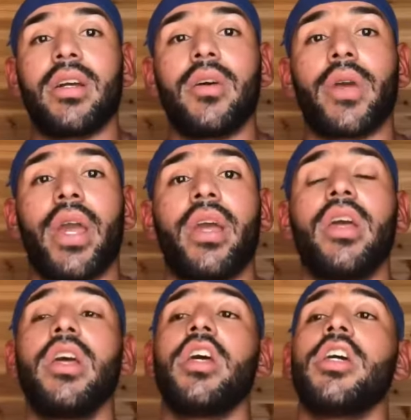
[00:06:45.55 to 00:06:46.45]
Okay,
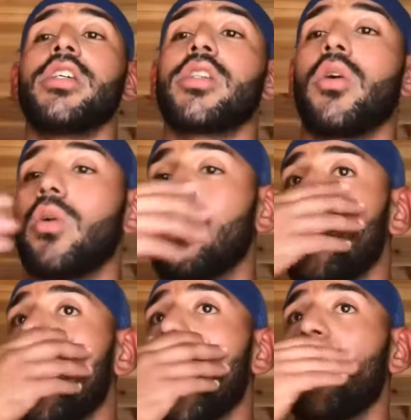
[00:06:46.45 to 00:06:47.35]
so
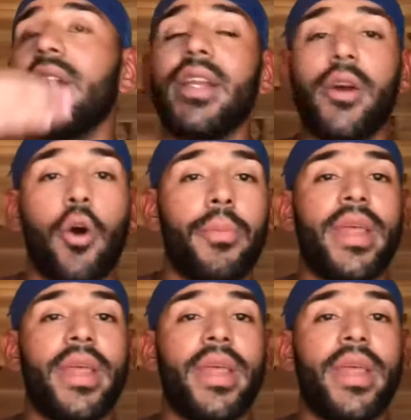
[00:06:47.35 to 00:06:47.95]
I really hope